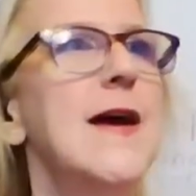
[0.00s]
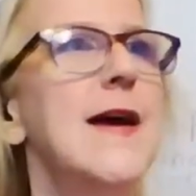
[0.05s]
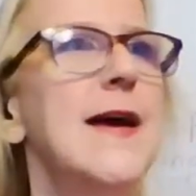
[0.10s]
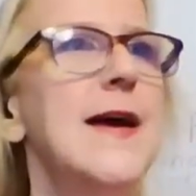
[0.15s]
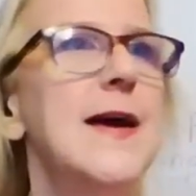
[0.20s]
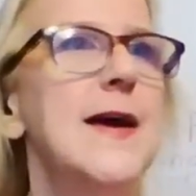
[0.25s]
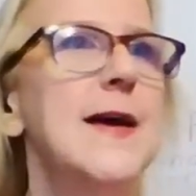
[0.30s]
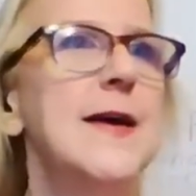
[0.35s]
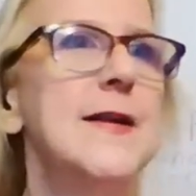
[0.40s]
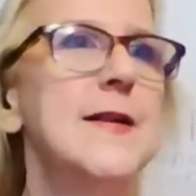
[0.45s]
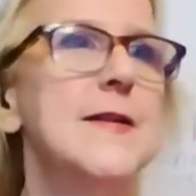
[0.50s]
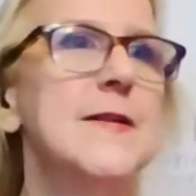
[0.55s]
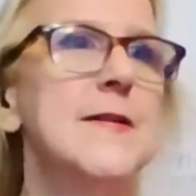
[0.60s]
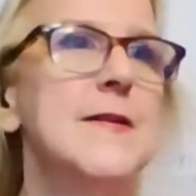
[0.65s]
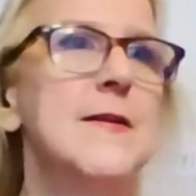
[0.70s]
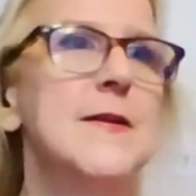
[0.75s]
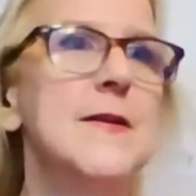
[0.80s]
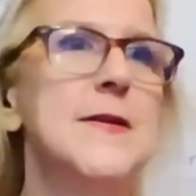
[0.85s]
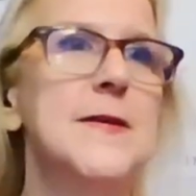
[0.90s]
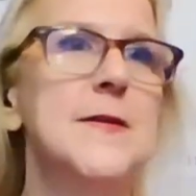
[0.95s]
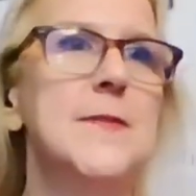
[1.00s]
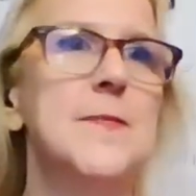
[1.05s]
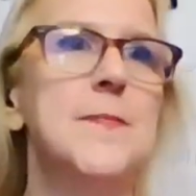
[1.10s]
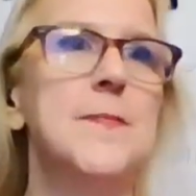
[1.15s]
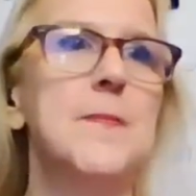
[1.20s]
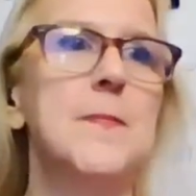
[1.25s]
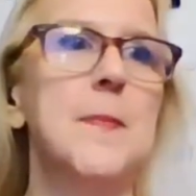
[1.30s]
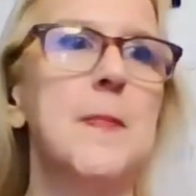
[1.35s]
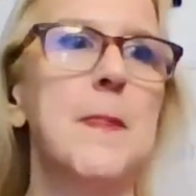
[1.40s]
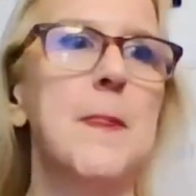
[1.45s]
And
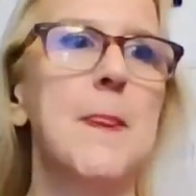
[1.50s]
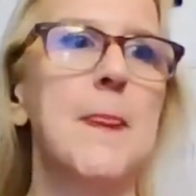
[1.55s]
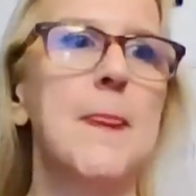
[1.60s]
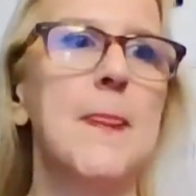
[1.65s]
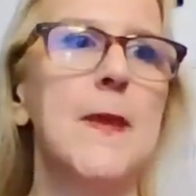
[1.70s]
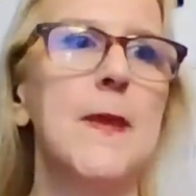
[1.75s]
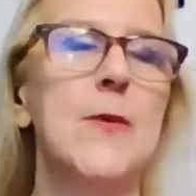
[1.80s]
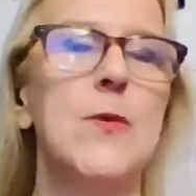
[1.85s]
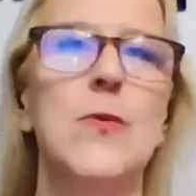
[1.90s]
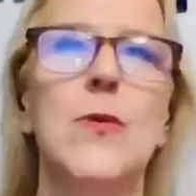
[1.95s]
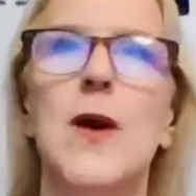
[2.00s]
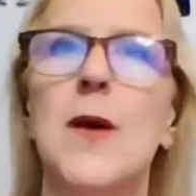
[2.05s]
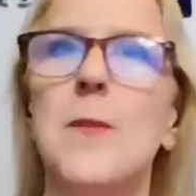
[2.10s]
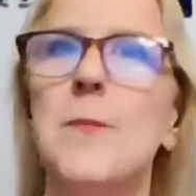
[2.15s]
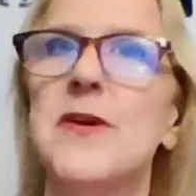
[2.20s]
a